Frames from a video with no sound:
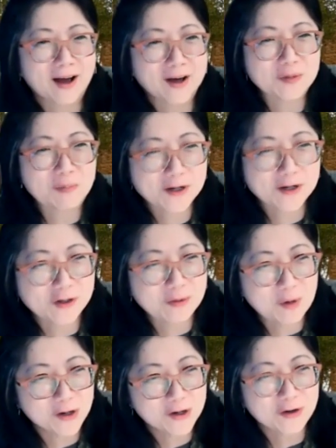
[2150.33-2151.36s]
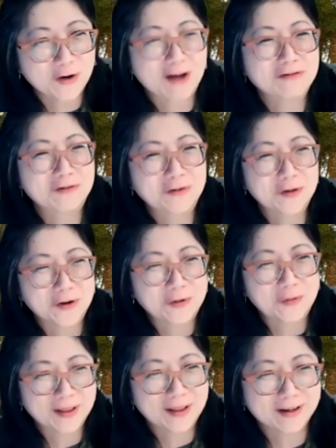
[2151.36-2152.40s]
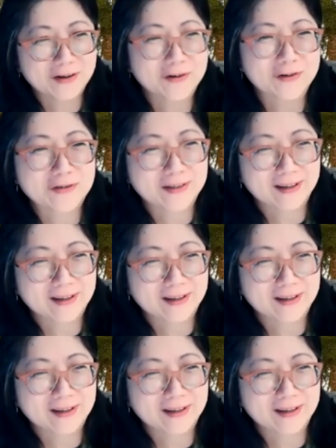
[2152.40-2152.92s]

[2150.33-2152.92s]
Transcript: special monograph for the Cuadernos